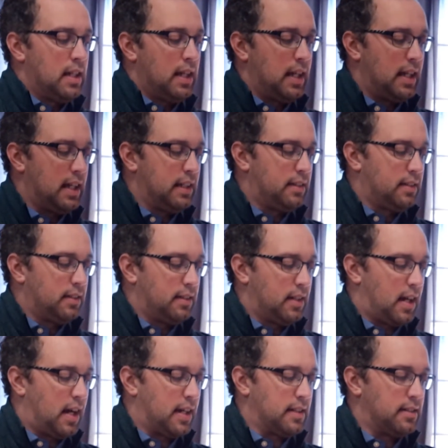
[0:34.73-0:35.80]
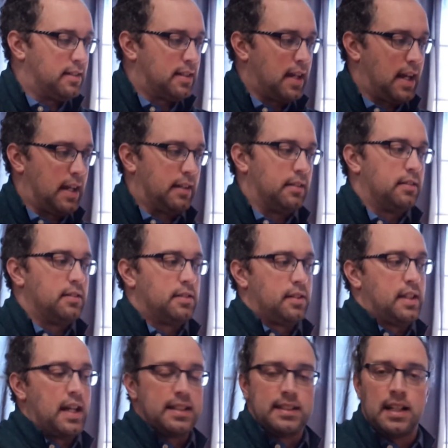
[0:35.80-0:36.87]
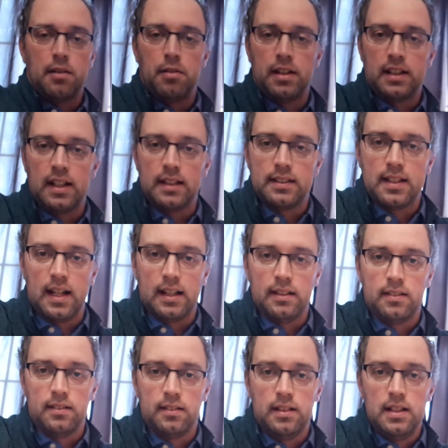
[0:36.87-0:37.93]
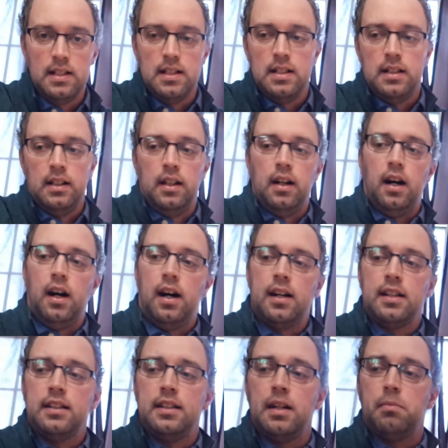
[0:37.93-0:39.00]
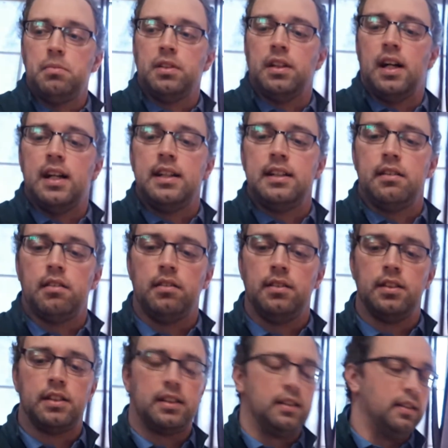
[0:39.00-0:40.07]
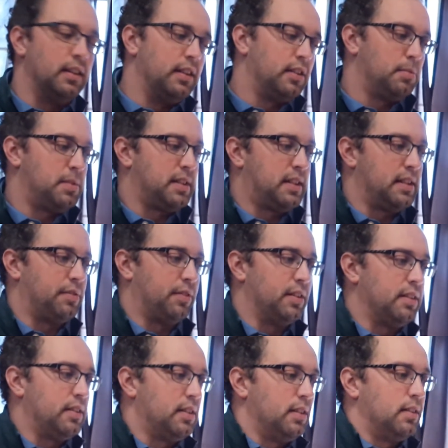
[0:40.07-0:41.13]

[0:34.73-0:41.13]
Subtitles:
8, 9, 10. So that's how I got 10. On a number line, it will look a little bit different.